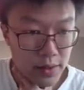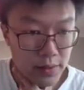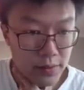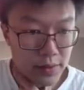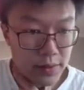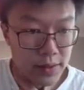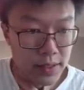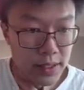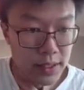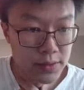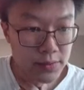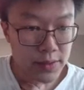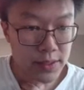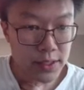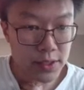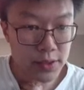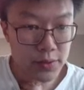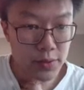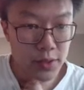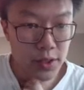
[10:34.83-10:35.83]

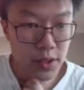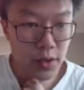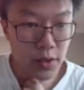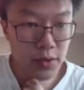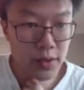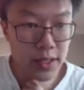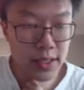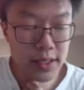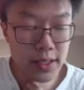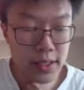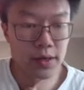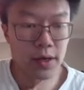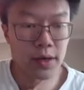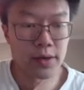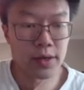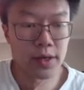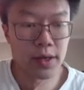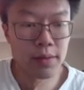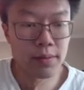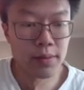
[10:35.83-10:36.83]
because we know that
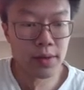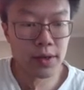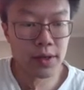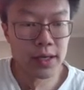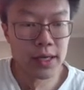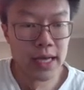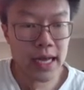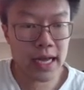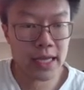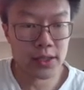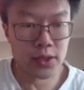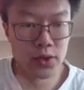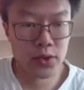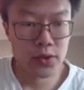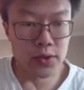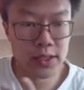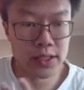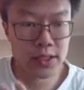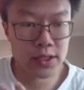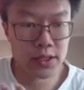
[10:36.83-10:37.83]
our number has
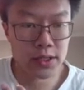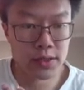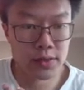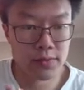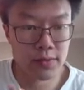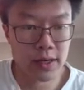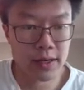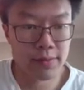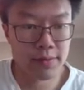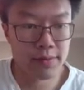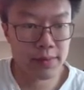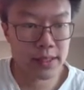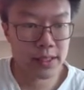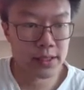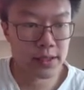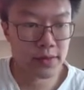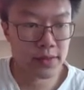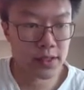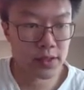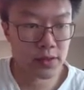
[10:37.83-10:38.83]
two digits, right?
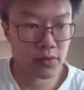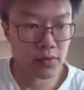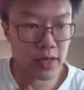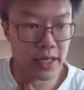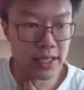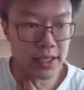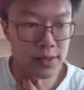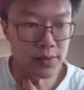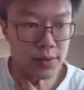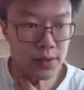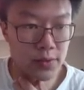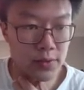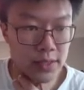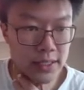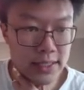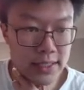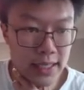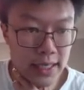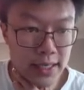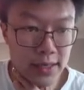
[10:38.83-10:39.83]
Because of this range
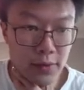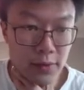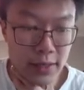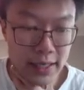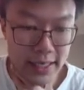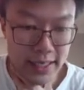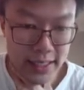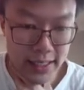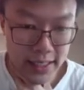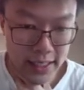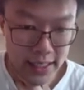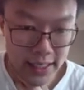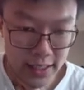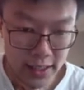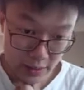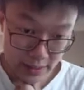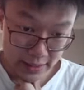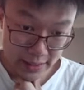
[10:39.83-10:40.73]
between 10 and 189, we